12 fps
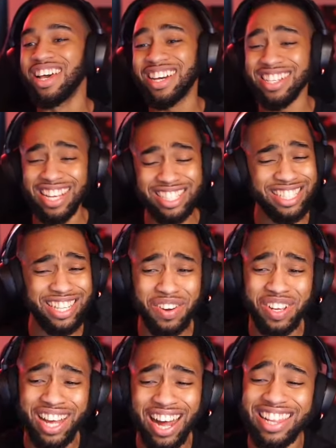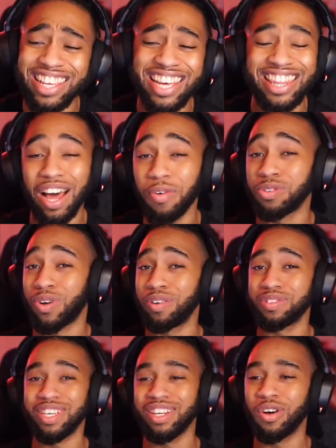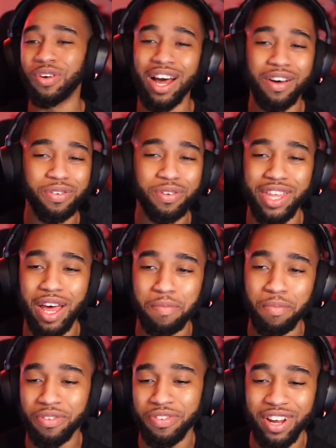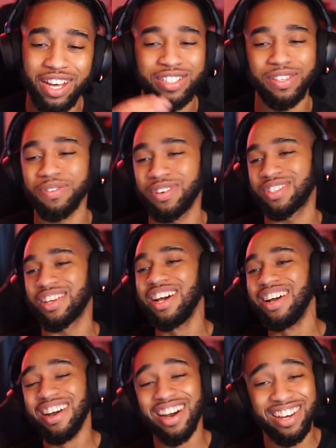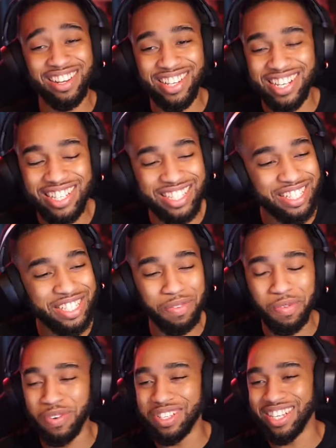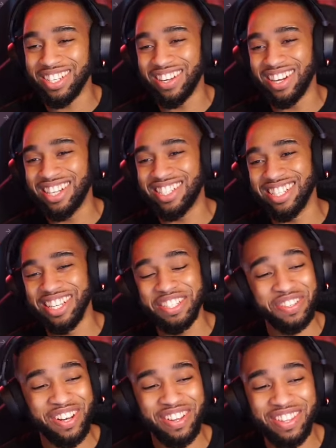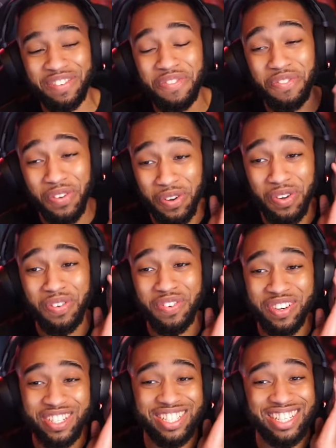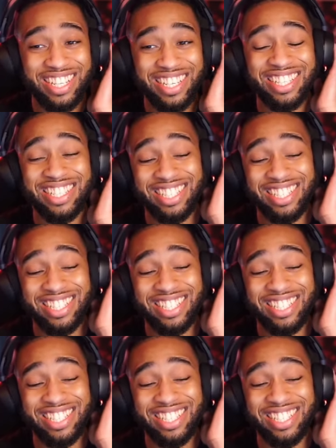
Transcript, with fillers: because that shit sounded golly, and that was while I was getting hoed. I don't know what that muffled ass shit was. Uh, just give me one second. I gotta check that joint out, the full version, because